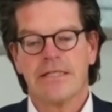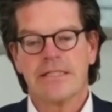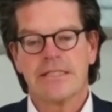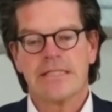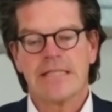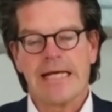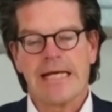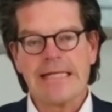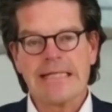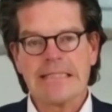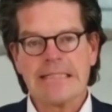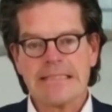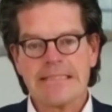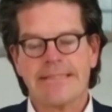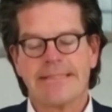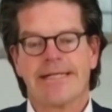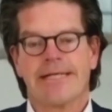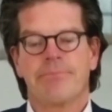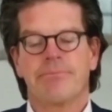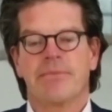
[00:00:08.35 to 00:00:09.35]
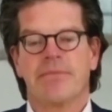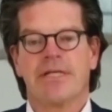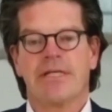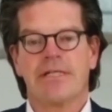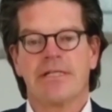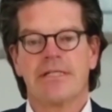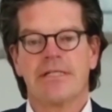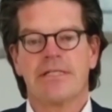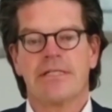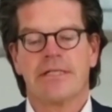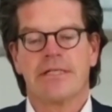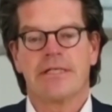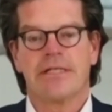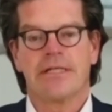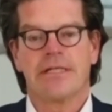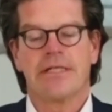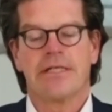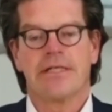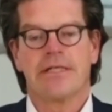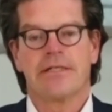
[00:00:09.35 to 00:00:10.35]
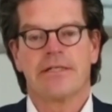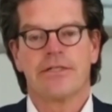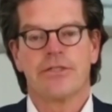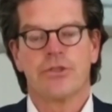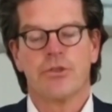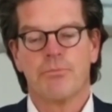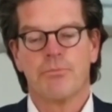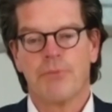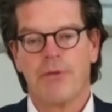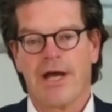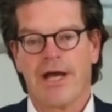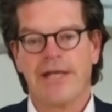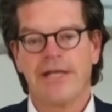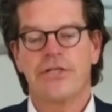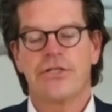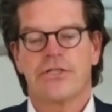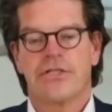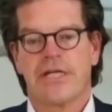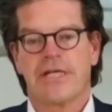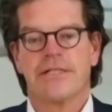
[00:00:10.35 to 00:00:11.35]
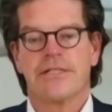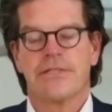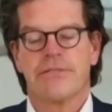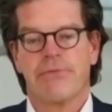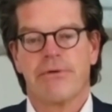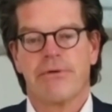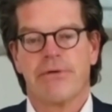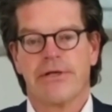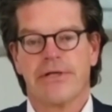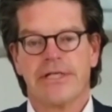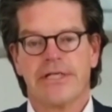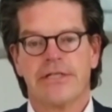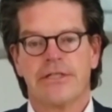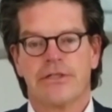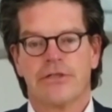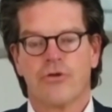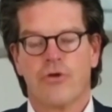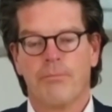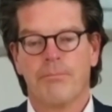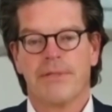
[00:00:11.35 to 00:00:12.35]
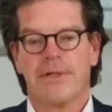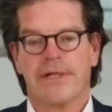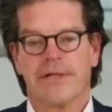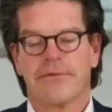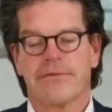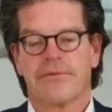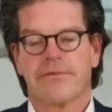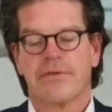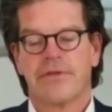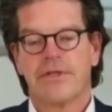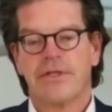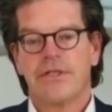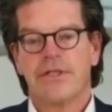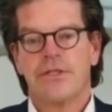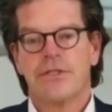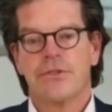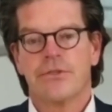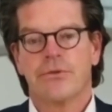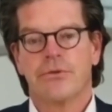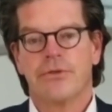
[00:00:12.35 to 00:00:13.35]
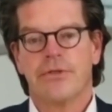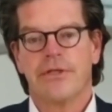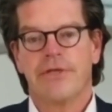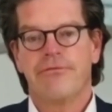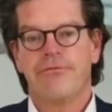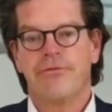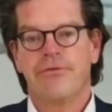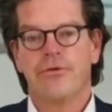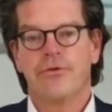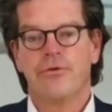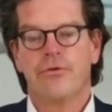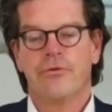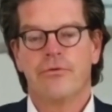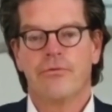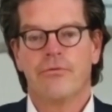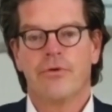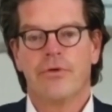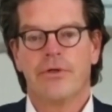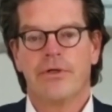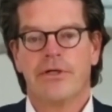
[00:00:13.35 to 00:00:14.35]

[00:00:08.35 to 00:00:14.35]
cycle time and the supply chain is very complex. So if you